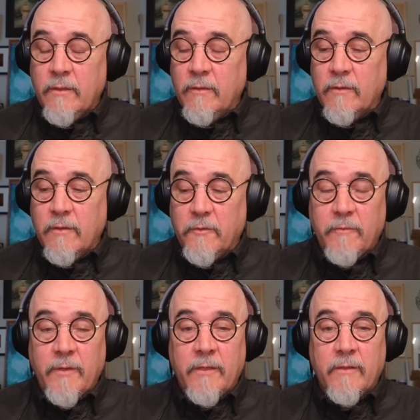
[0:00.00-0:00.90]

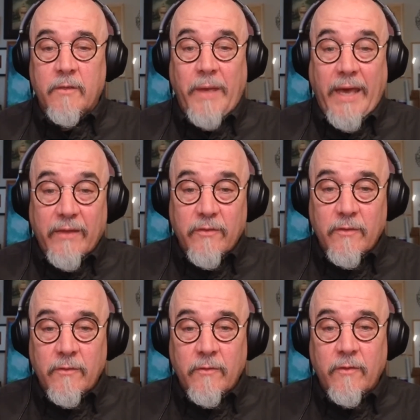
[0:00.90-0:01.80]
cultivate the
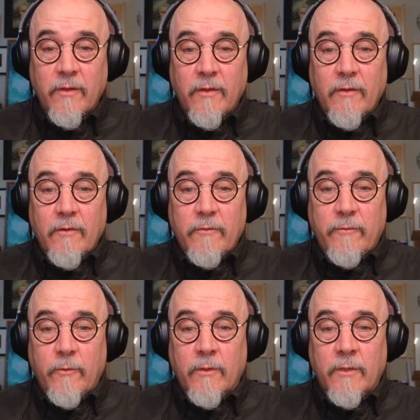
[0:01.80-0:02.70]
capacities
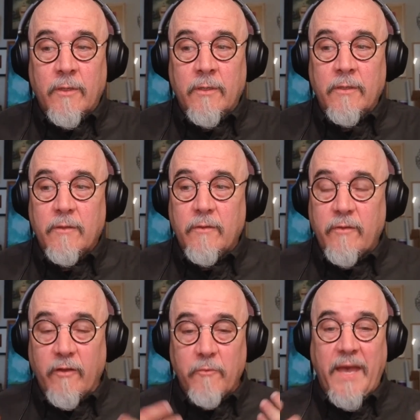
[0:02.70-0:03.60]
for
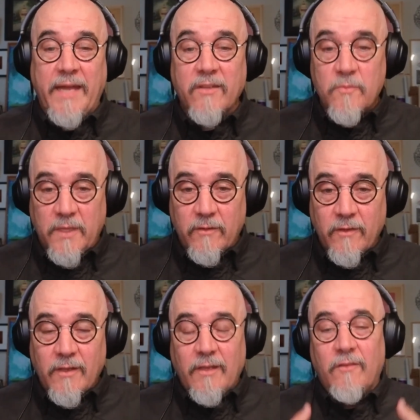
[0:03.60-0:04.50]
self-management
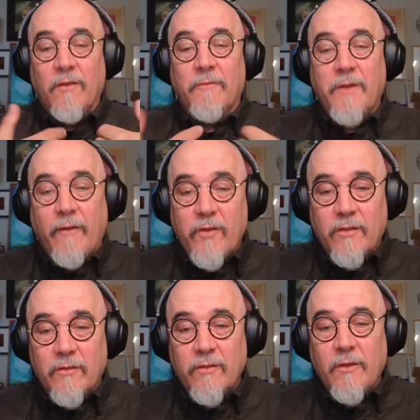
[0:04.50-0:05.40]
and
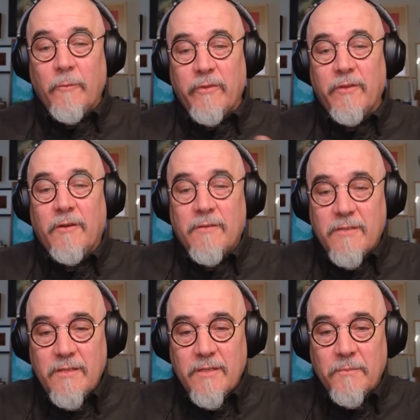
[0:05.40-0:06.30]
self-governance within our
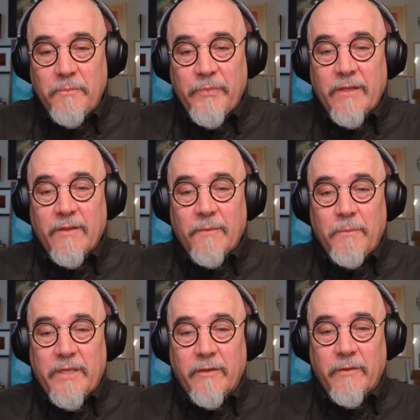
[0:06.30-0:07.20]
team?
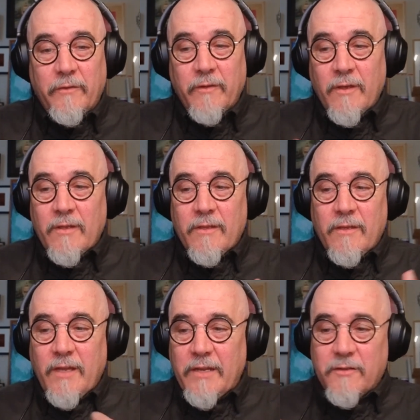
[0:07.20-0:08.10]
Because the
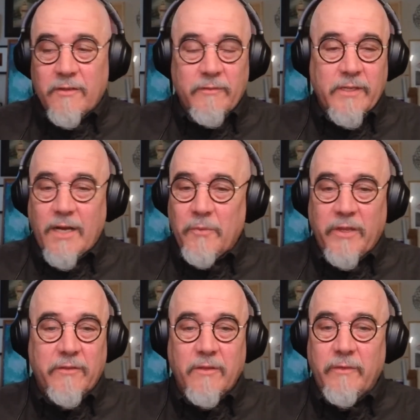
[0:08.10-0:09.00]
nature of a
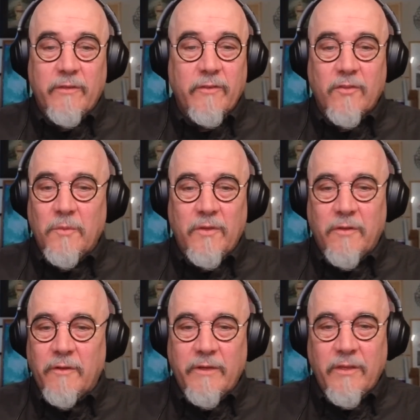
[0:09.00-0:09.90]
complex living system is
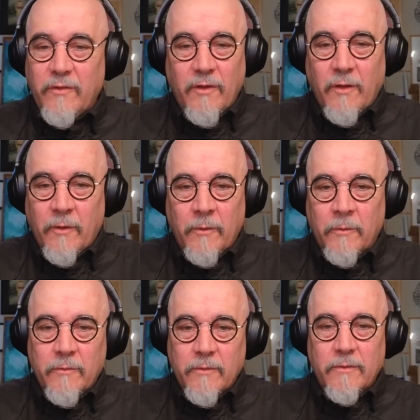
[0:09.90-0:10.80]
there is no
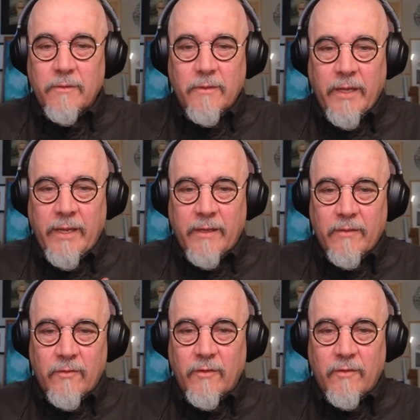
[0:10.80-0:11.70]
like
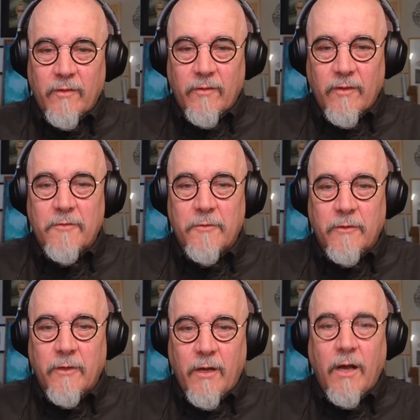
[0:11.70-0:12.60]
just
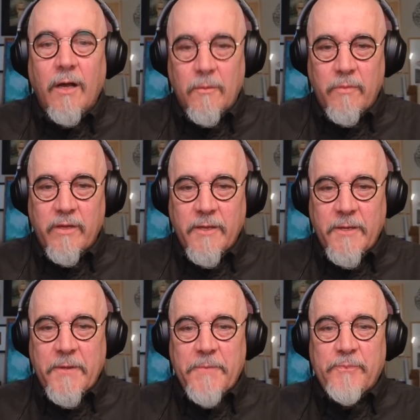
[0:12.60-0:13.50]
central hub,
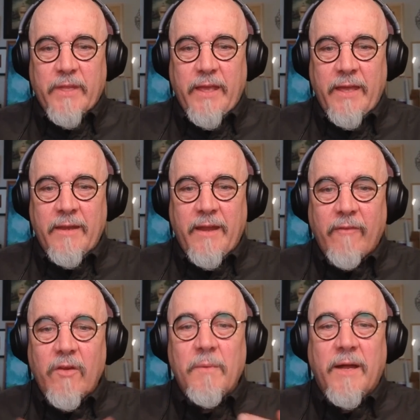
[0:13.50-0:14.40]
and
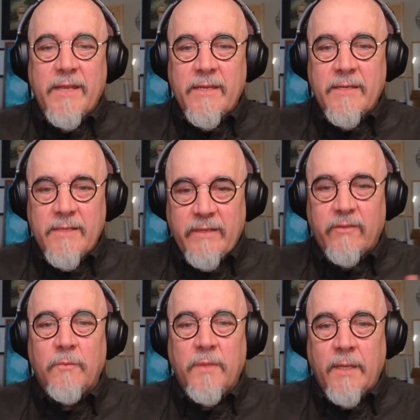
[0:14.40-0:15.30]
everybody needs
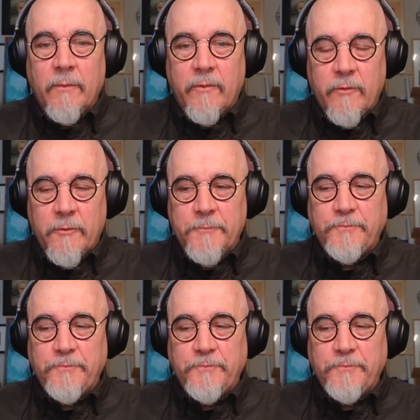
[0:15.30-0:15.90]
to be able to